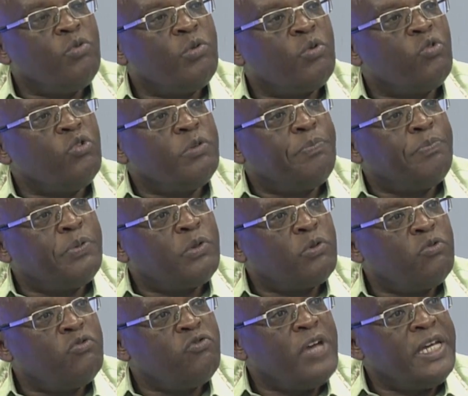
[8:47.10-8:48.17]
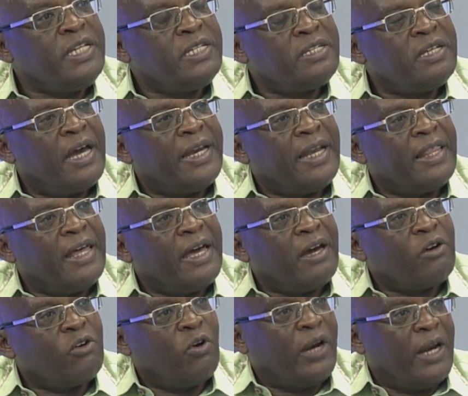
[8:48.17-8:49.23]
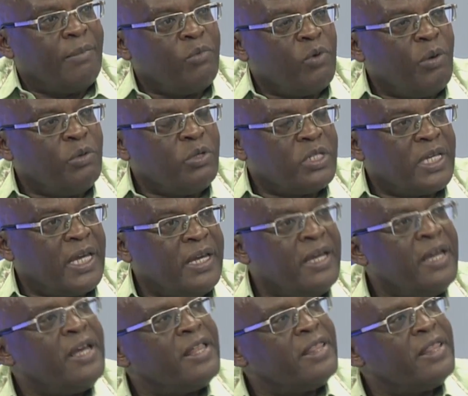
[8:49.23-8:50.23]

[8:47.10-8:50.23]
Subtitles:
could create another column where we'd say